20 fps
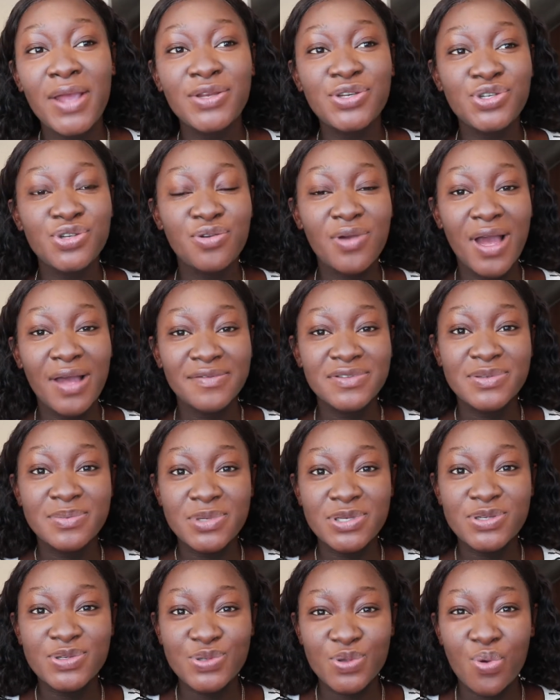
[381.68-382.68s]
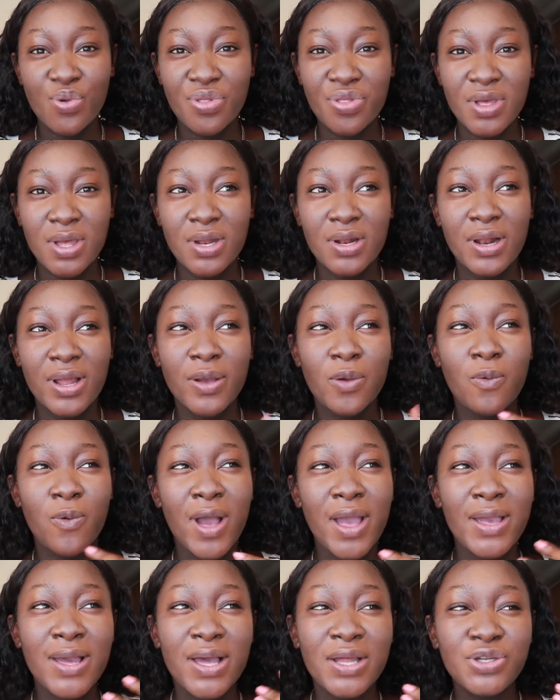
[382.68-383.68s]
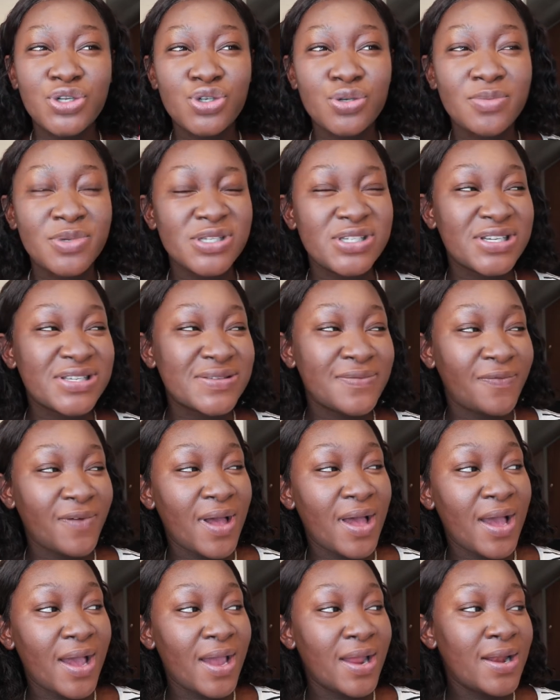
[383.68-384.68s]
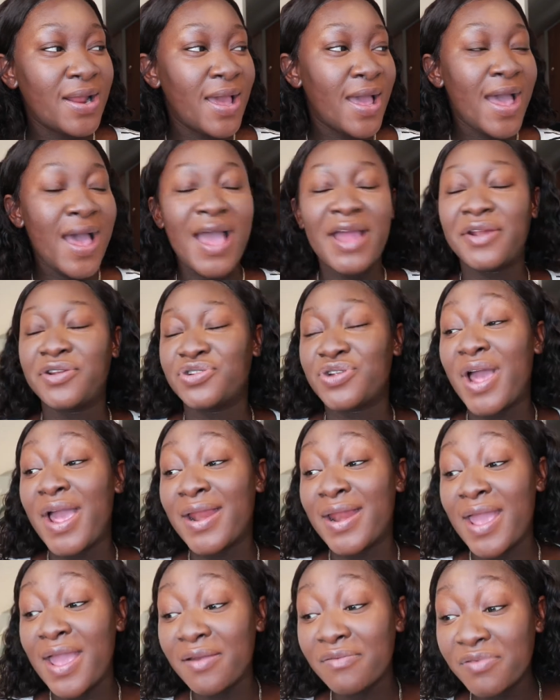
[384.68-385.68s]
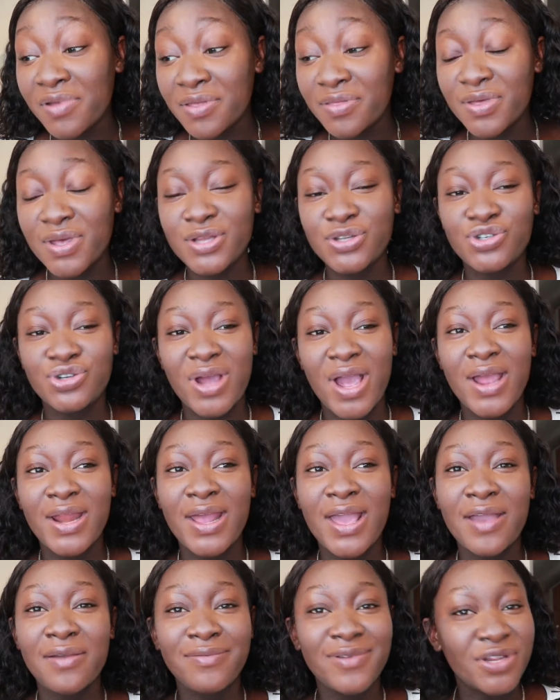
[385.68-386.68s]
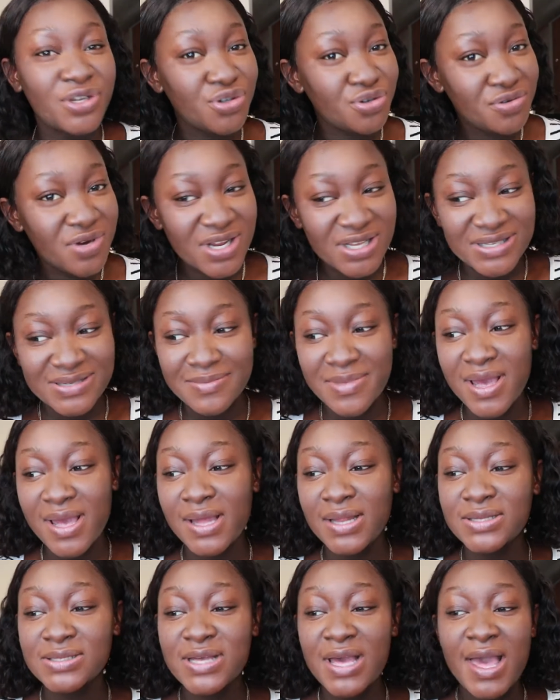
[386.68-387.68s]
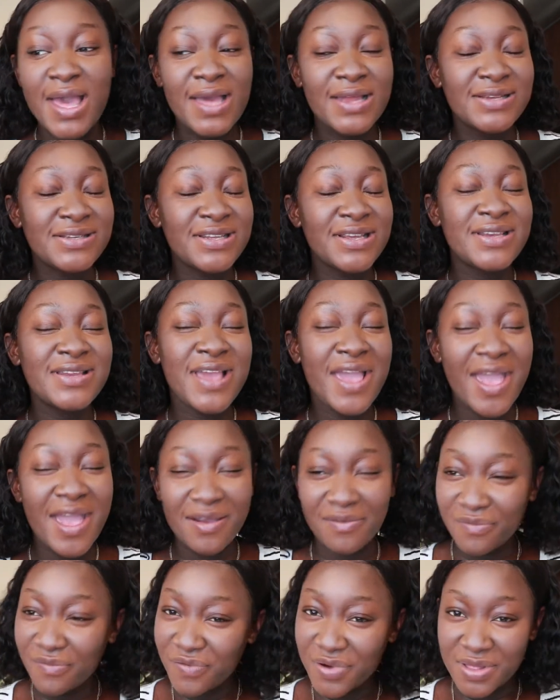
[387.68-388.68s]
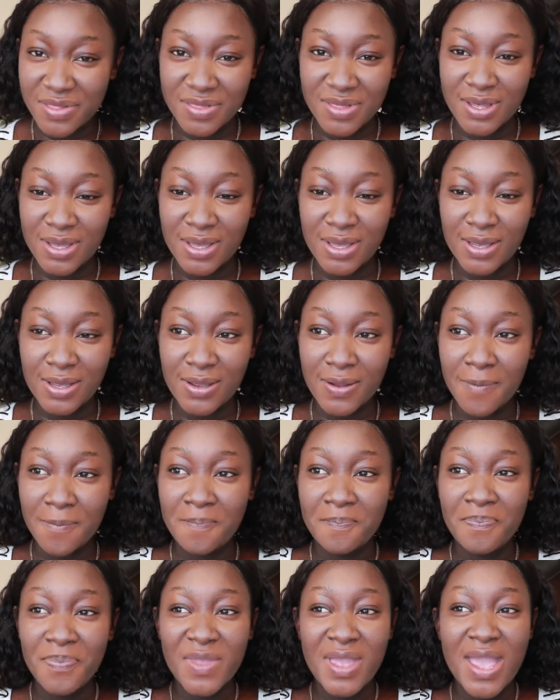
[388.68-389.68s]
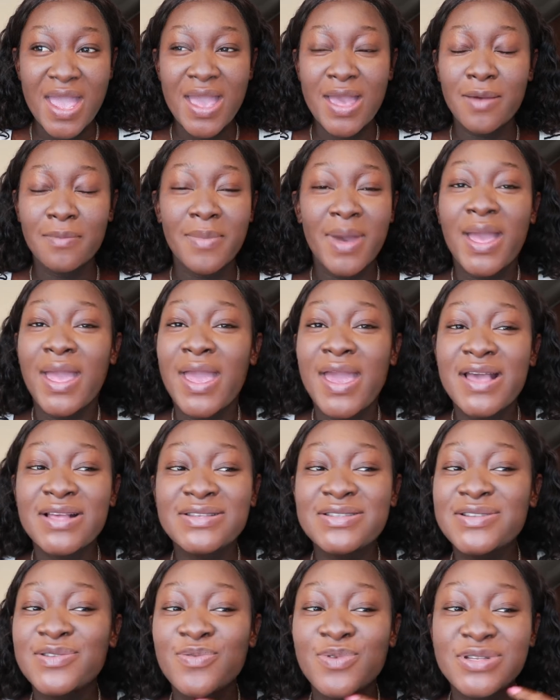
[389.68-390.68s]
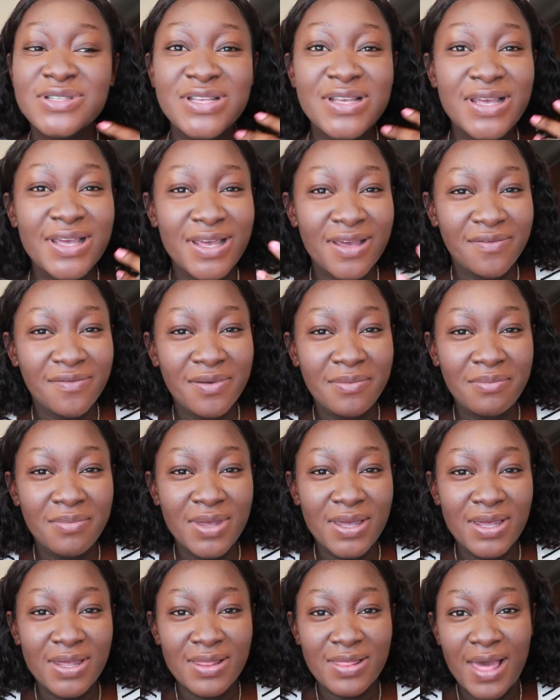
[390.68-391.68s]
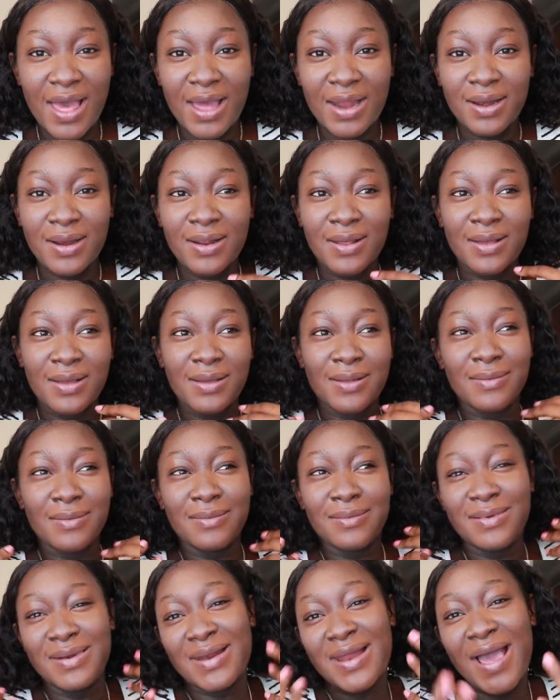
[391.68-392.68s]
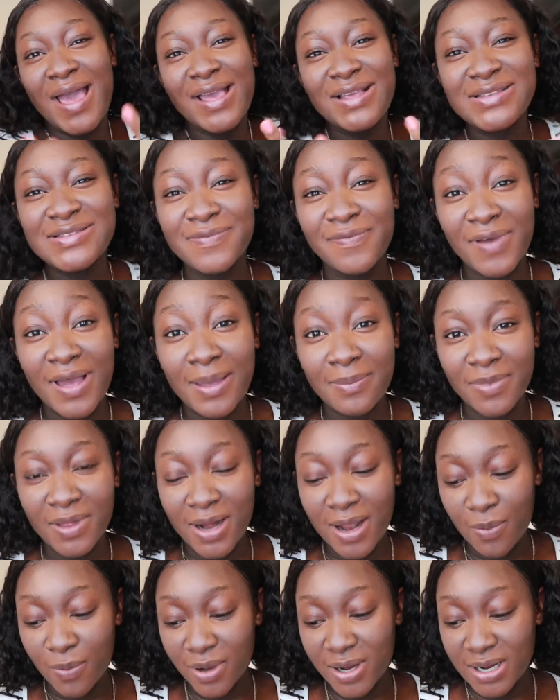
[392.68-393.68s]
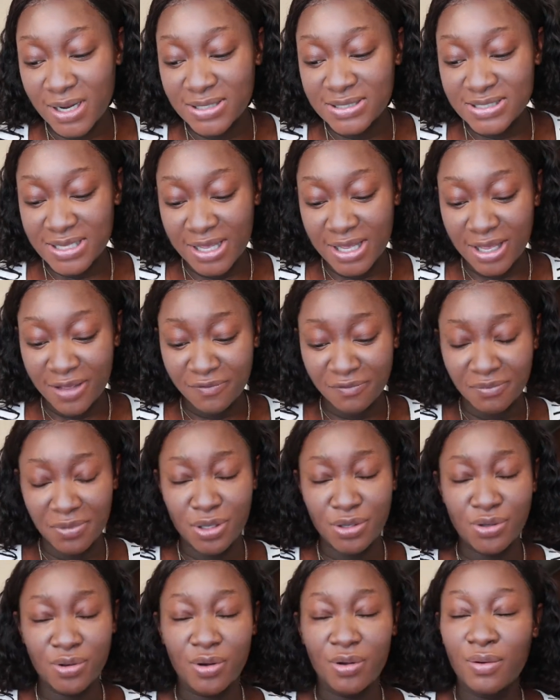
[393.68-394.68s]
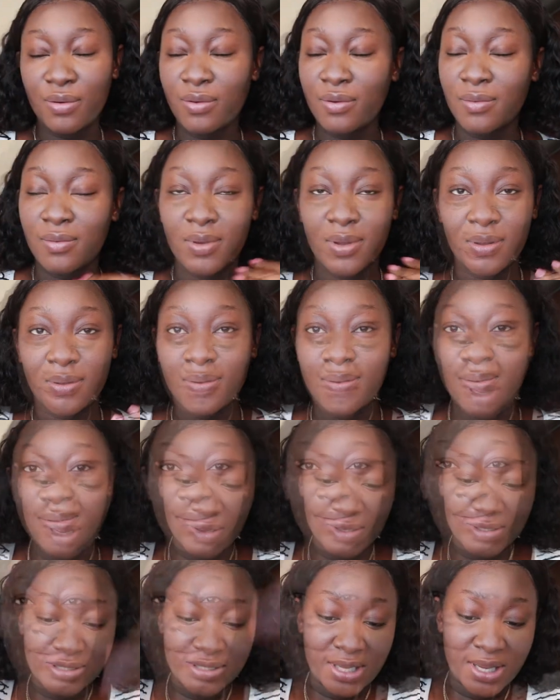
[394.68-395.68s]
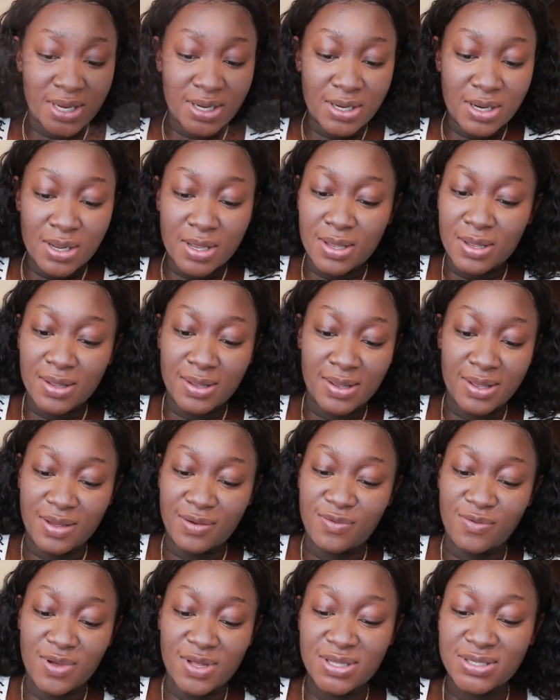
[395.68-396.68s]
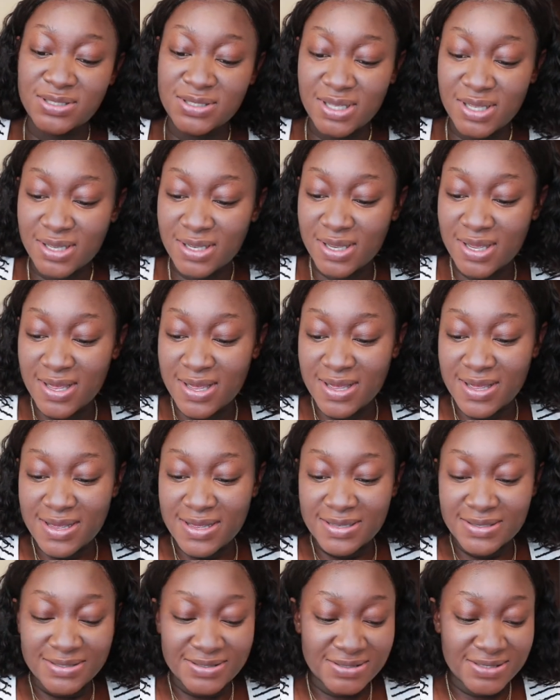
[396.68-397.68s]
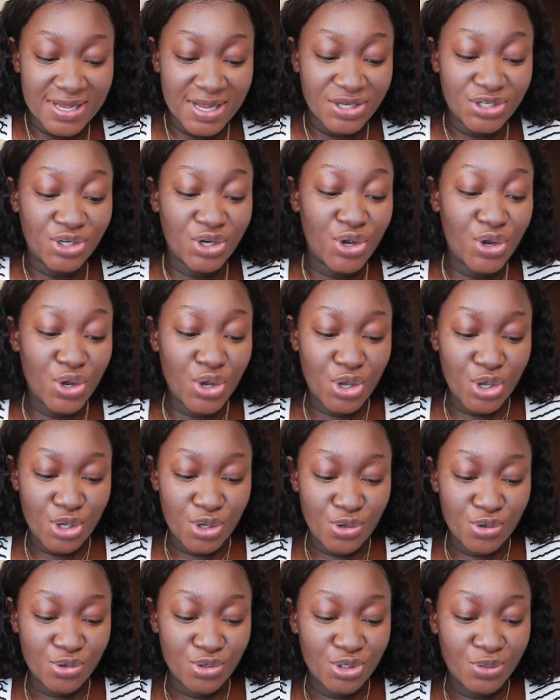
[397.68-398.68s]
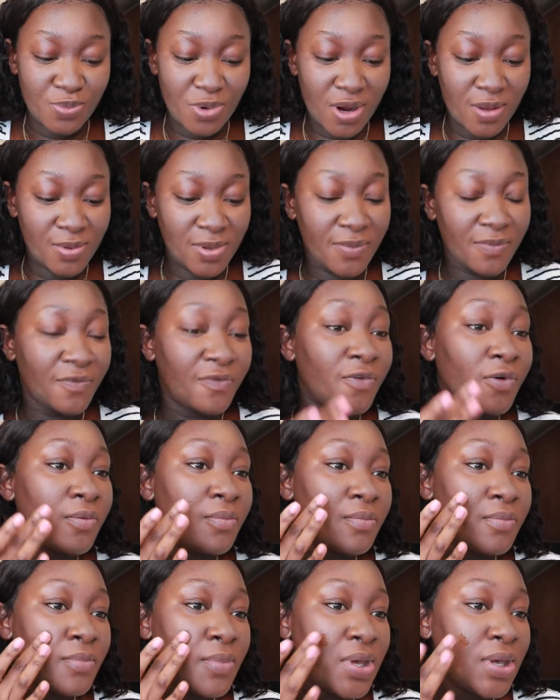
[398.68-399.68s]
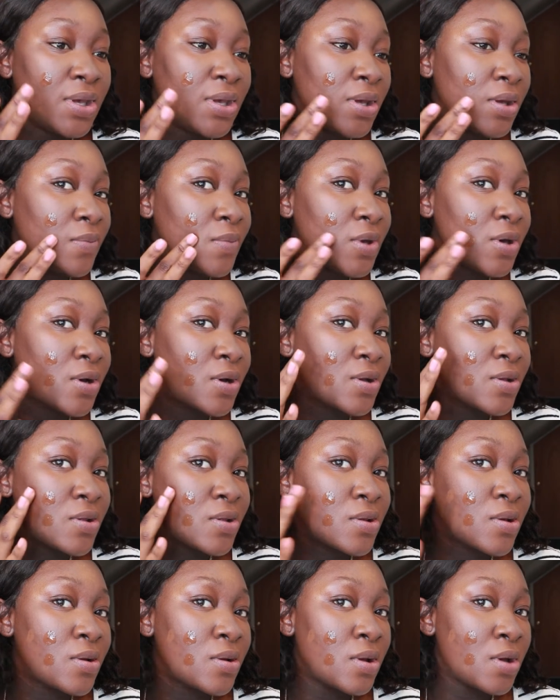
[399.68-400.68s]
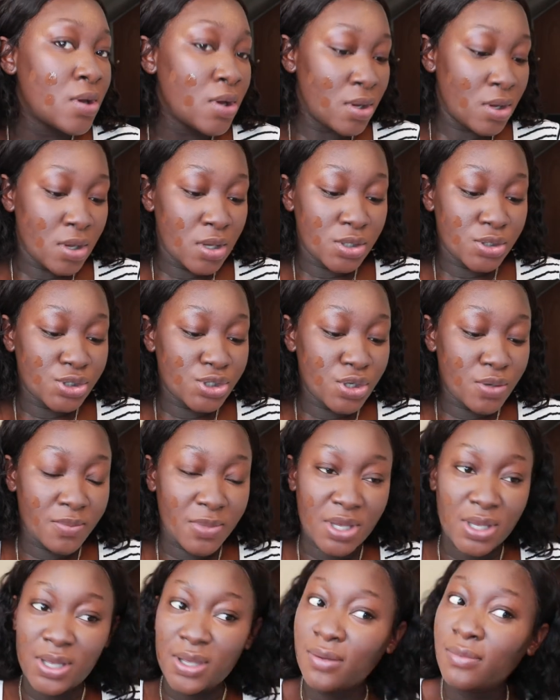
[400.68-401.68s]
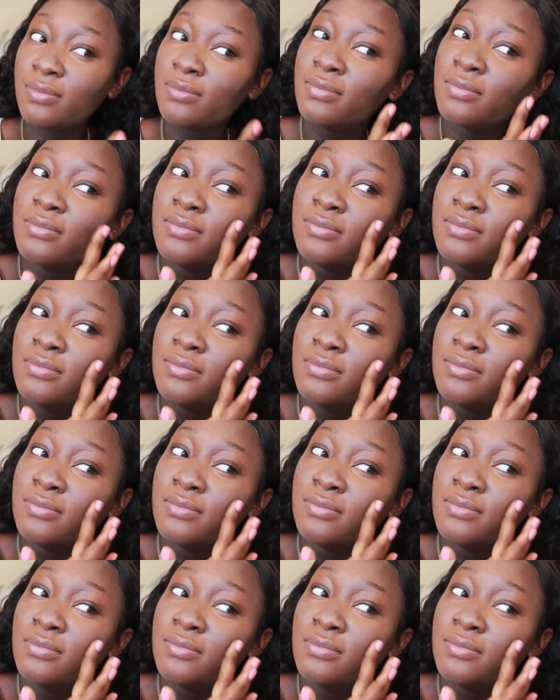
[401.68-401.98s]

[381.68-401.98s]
do you have to be so thin? Like, why can't you be just fine? I tried everything, tried every treatment, did everything, and my hair still wasn't giving me that nice vibe that I wanted it to give me, you know? Like I was saying, it was like such a huge problem for me because to me,